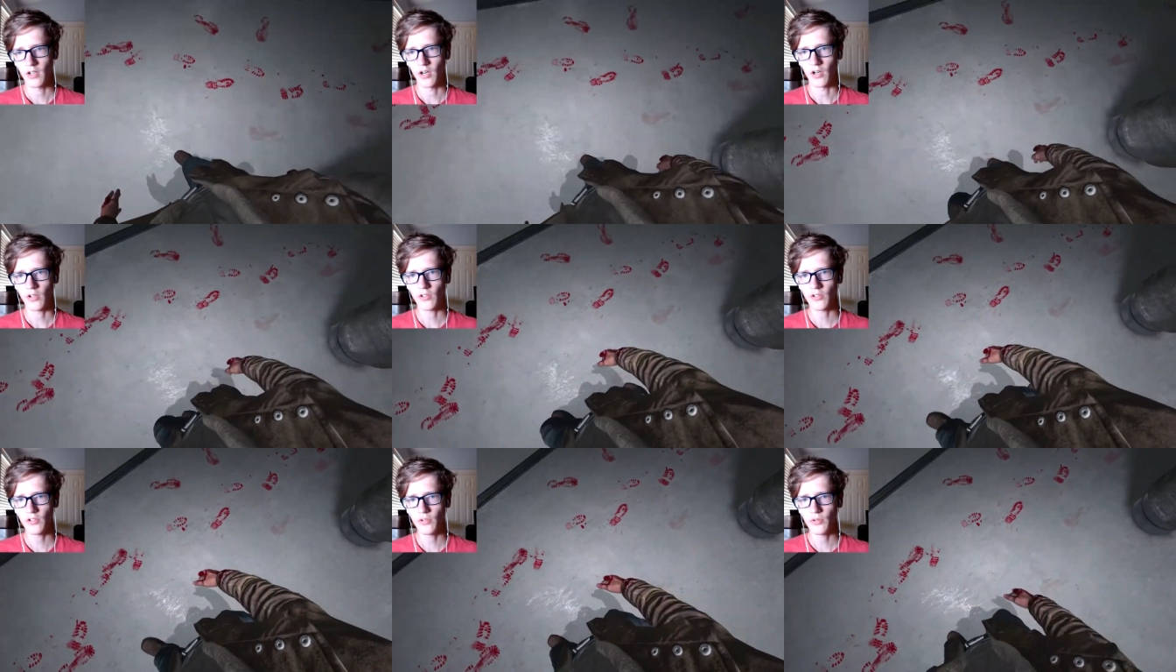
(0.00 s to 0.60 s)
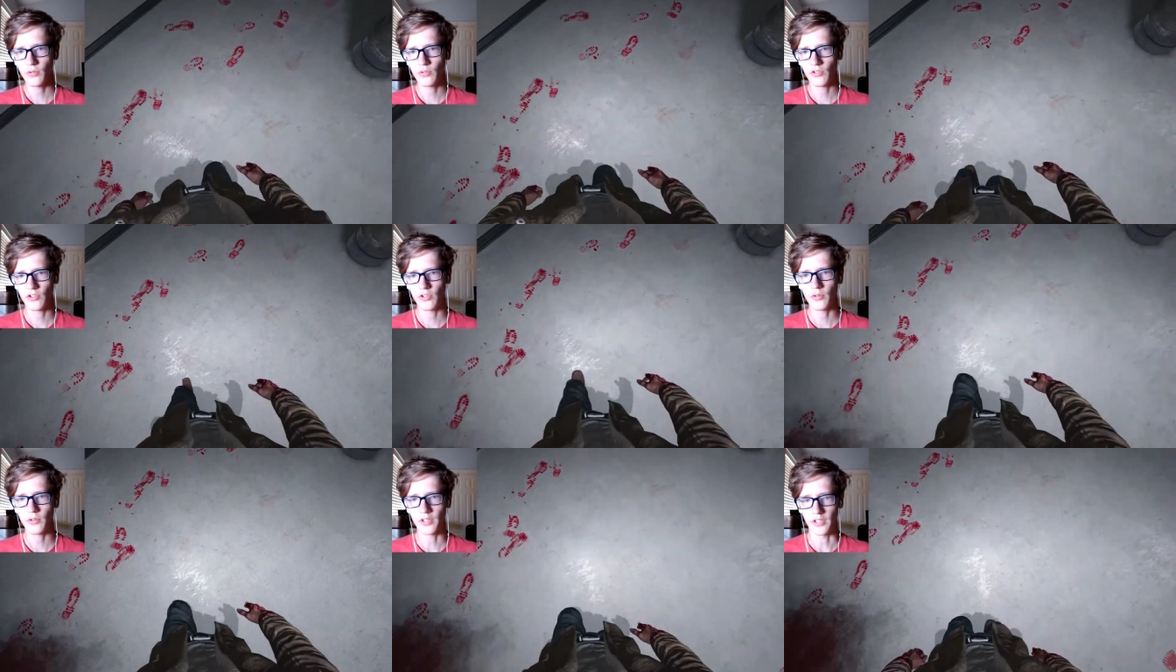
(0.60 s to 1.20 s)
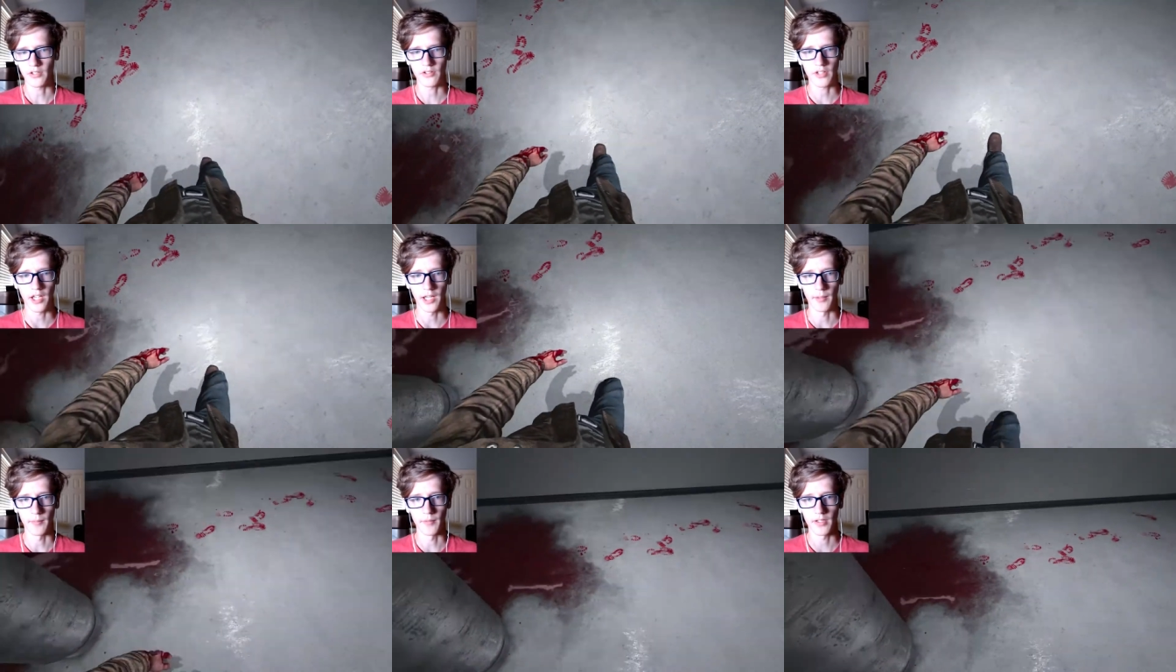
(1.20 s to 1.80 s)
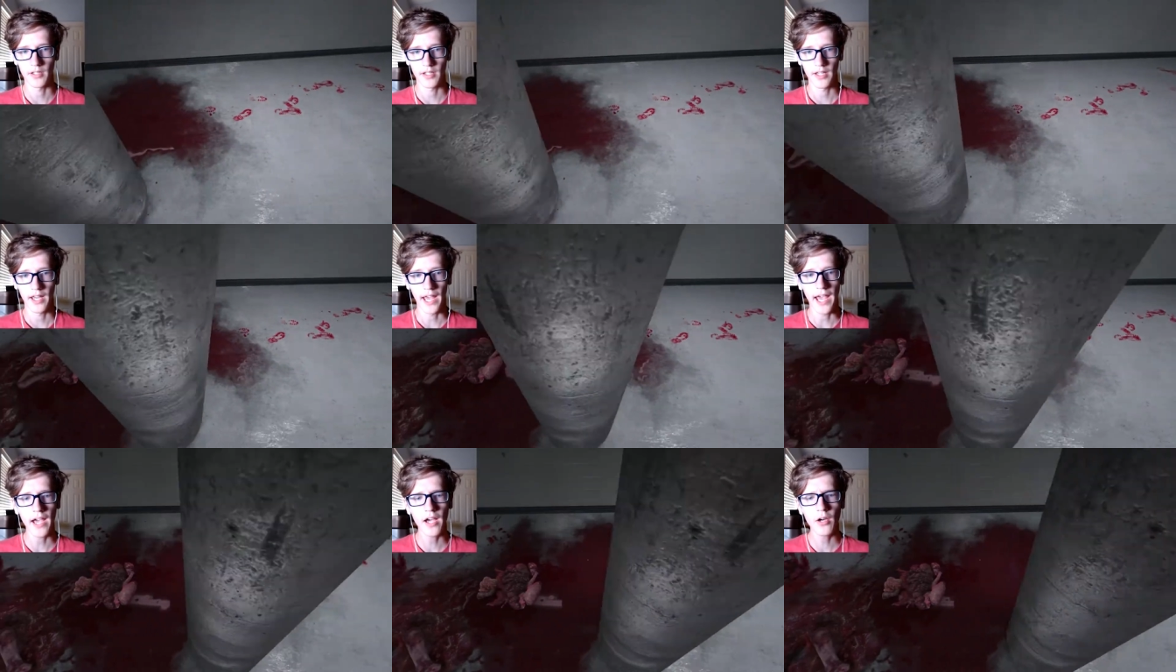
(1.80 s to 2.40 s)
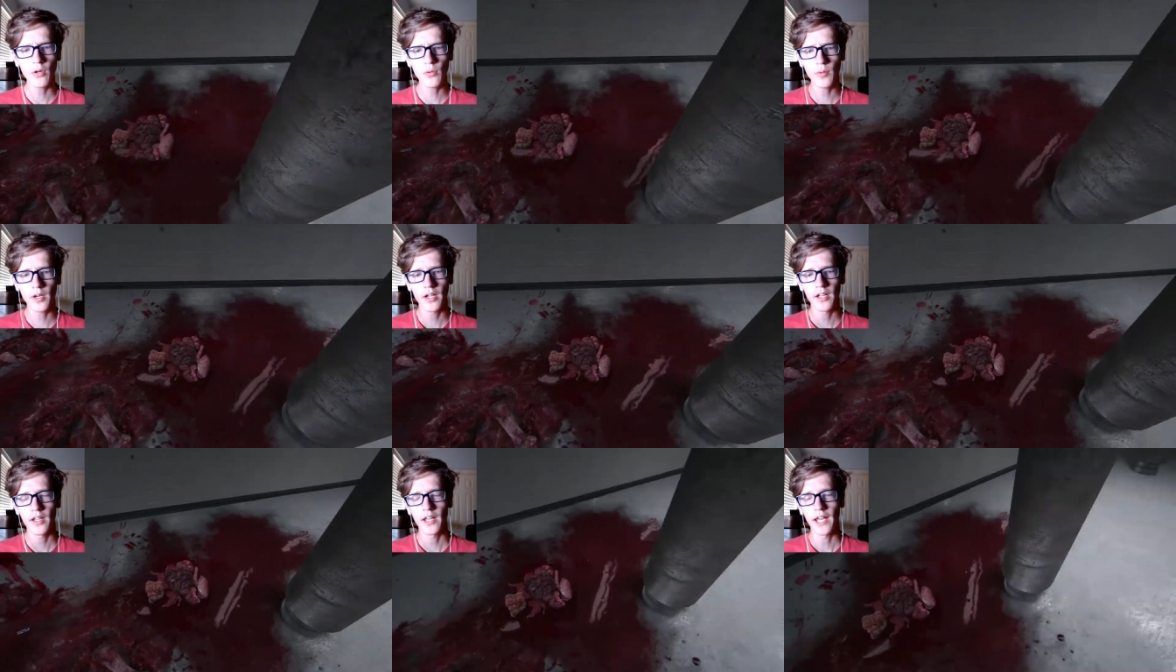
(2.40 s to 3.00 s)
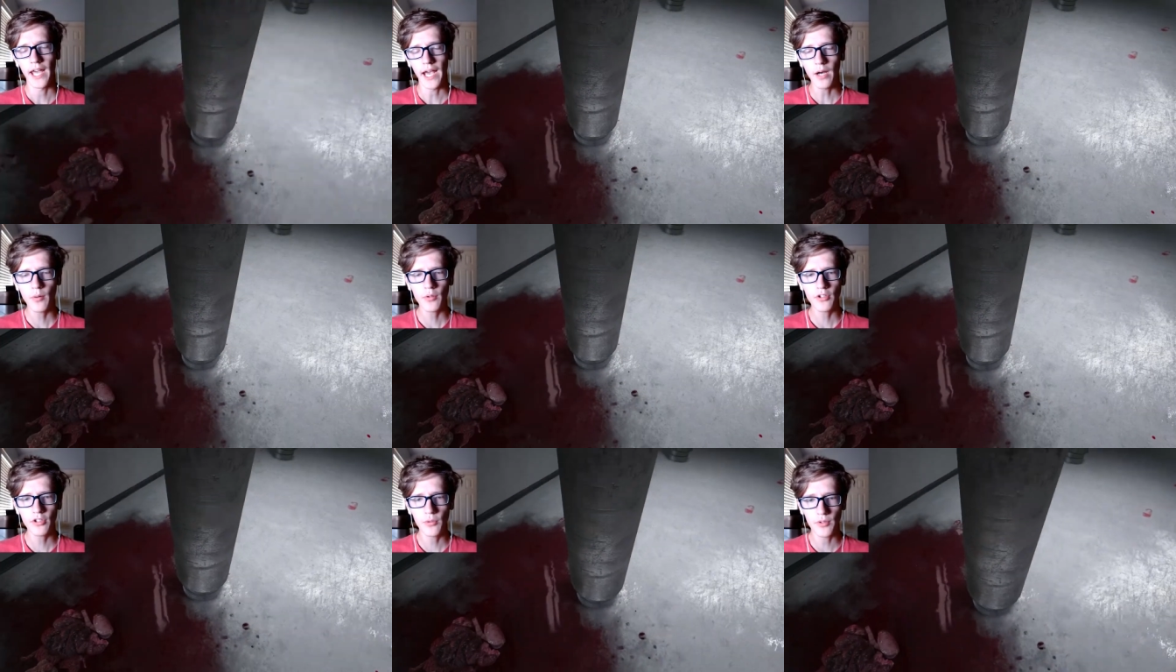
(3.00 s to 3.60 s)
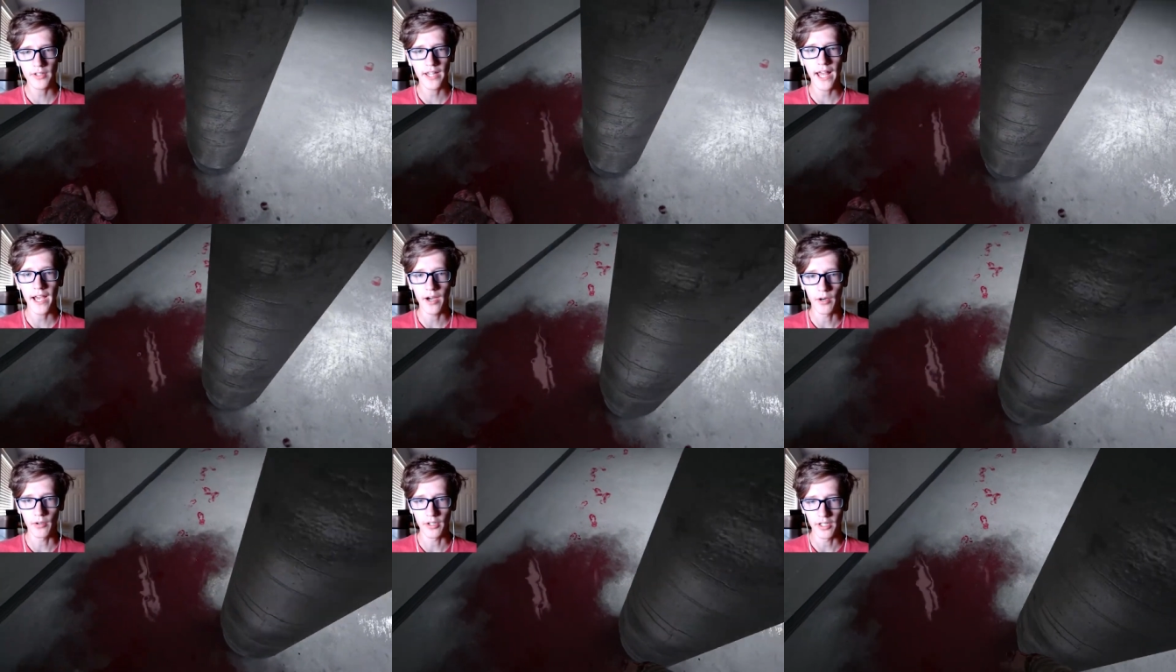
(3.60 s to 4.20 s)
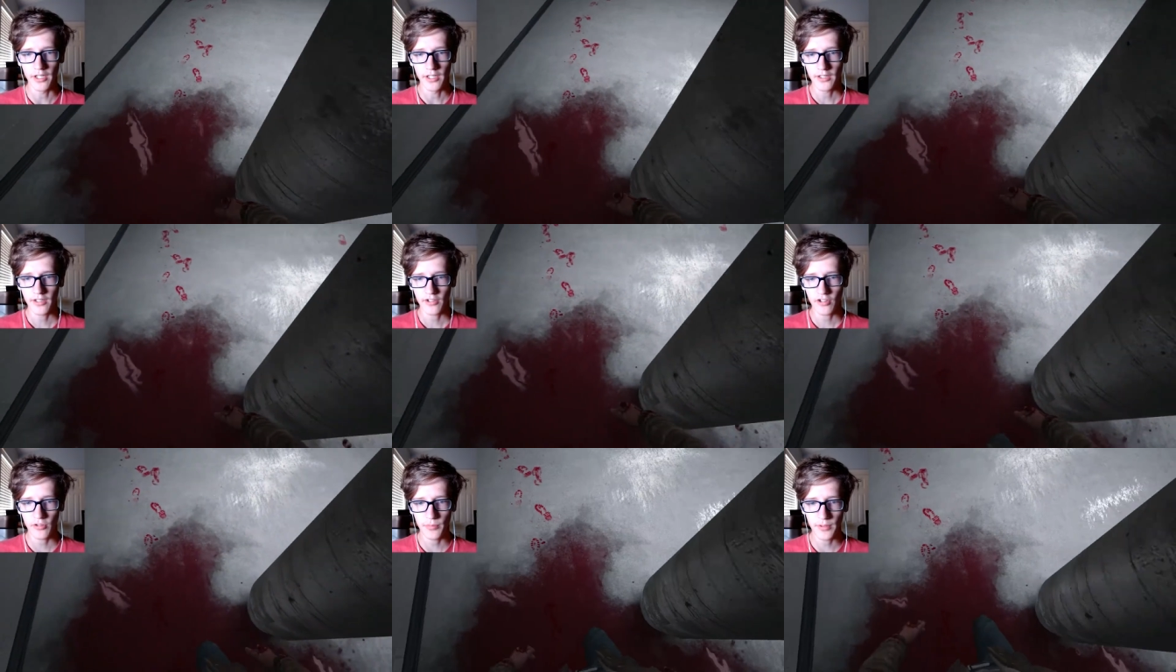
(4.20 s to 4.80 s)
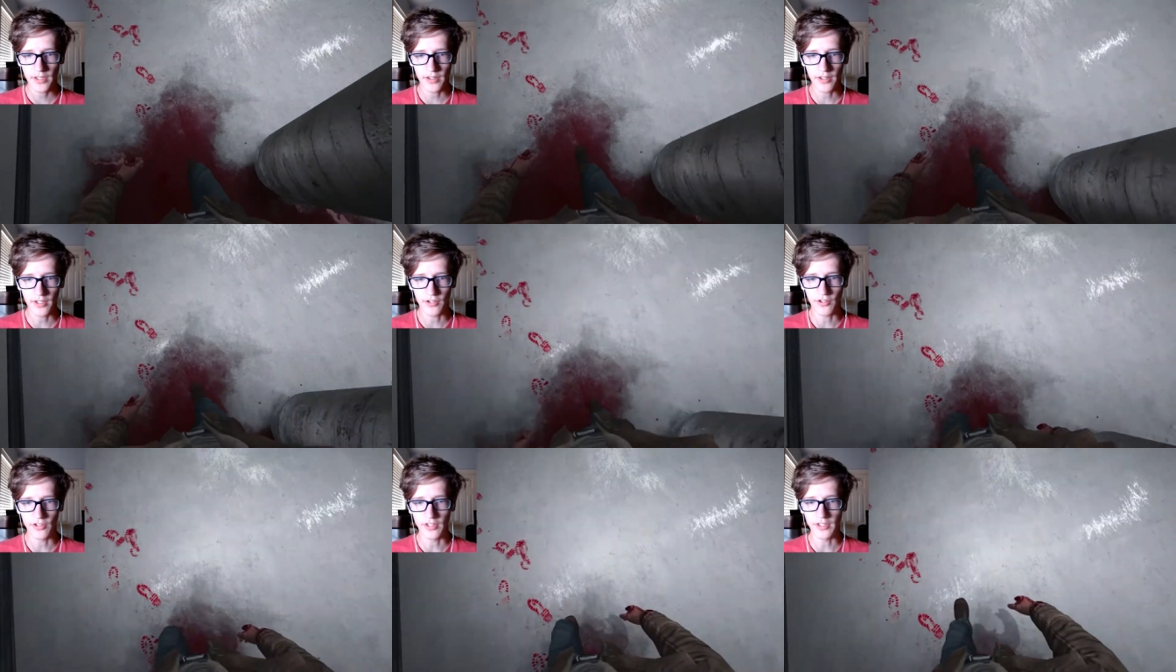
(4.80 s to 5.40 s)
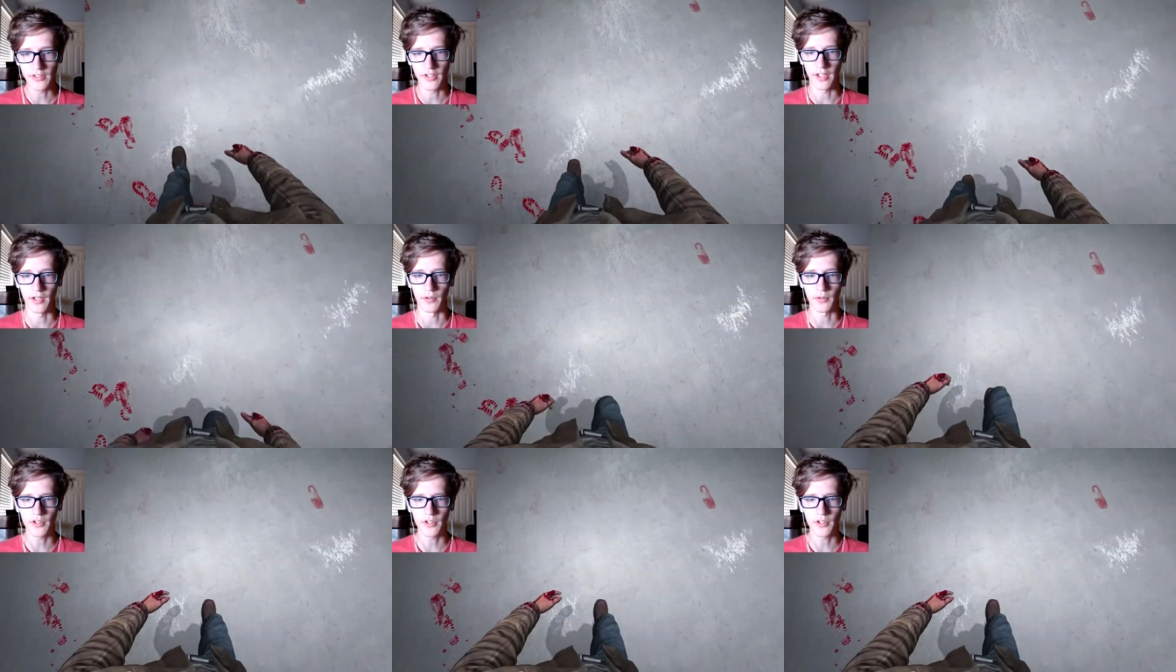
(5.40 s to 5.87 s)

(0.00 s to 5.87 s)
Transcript: Are you serious, game? How, how are you allowed to be this detailed?